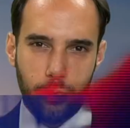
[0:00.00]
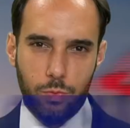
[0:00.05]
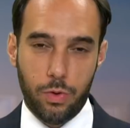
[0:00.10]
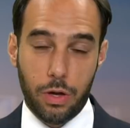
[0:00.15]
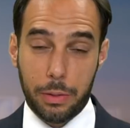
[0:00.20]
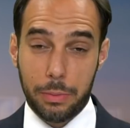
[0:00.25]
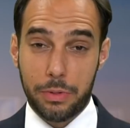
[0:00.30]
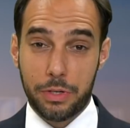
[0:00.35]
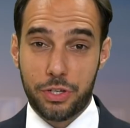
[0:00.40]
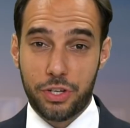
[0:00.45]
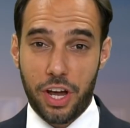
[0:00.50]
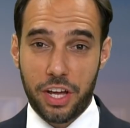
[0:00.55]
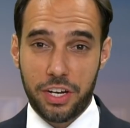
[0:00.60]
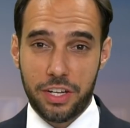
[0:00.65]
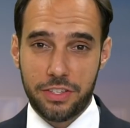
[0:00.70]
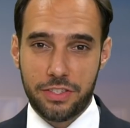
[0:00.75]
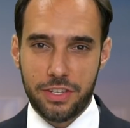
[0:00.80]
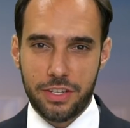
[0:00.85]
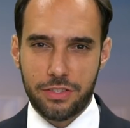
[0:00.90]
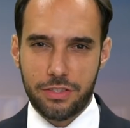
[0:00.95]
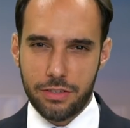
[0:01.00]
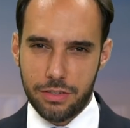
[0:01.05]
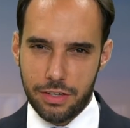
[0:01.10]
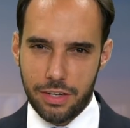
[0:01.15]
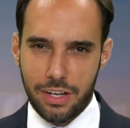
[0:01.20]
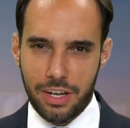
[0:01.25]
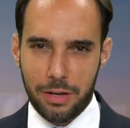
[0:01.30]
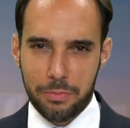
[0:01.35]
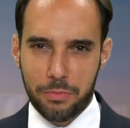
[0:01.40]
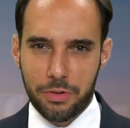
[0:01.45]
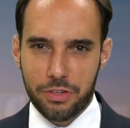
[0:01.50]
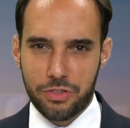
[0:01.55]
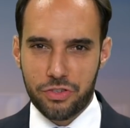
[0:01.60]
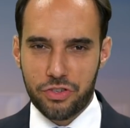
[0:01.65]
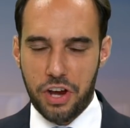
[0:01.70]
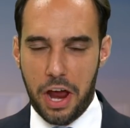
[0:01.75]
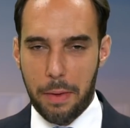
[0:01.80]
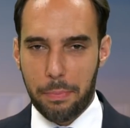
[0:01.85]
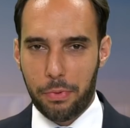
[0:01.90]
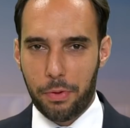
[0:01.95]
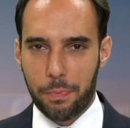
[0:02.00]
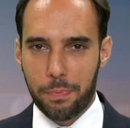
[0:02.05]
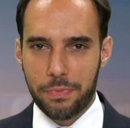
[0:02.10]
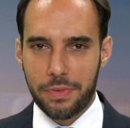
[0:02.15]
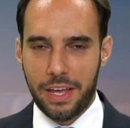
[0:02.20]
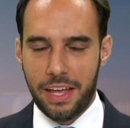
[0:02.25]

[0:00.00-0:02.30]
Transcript: Welcome to China Uncensored. I'm Chris Chappell.